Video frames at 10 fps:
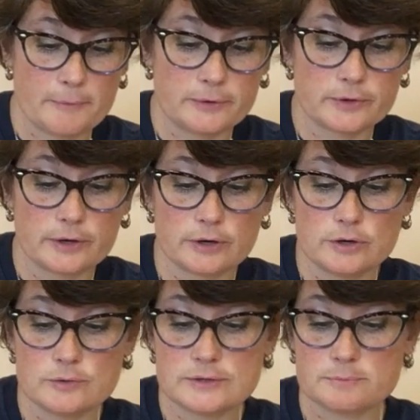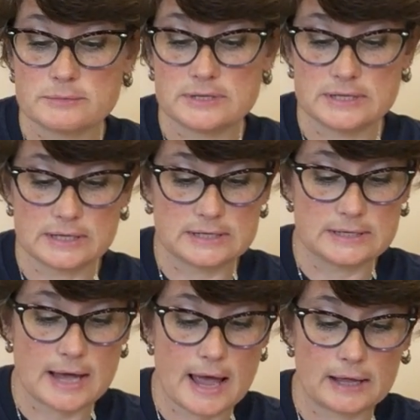I'm just going to do some
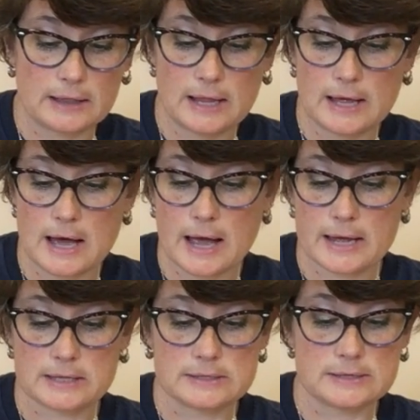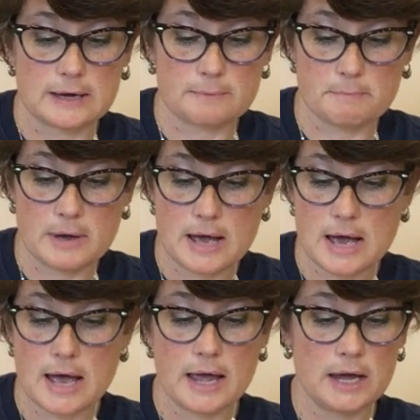zigzag lines on
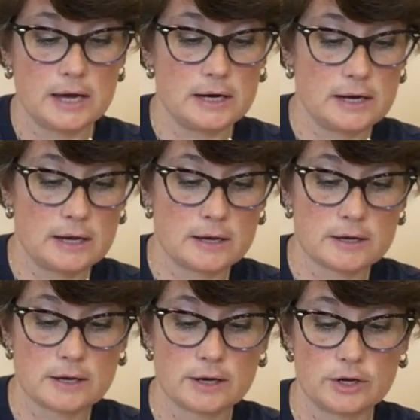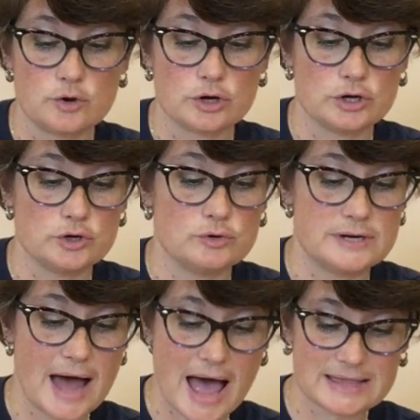mine. You can do
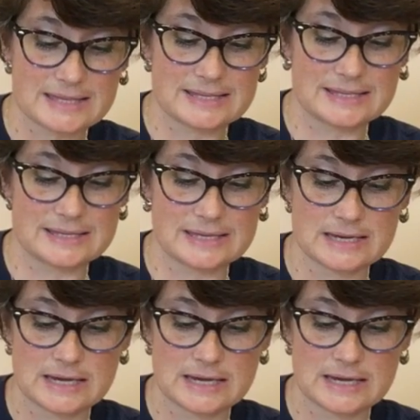dots.